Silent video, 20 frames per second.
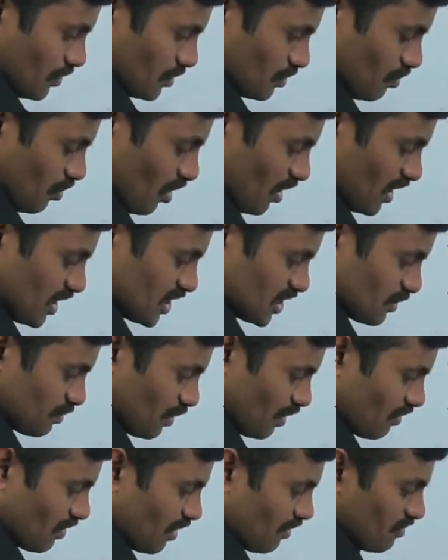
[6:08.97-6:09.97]
smallest
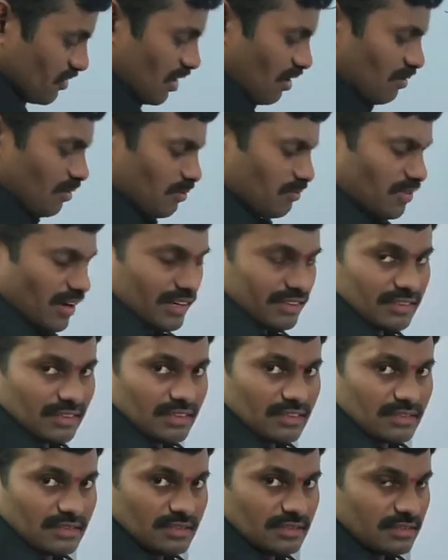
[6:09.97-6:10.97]
power of common
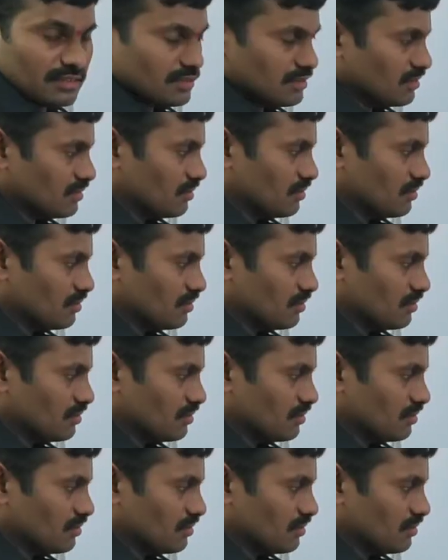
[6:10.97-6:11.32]
factors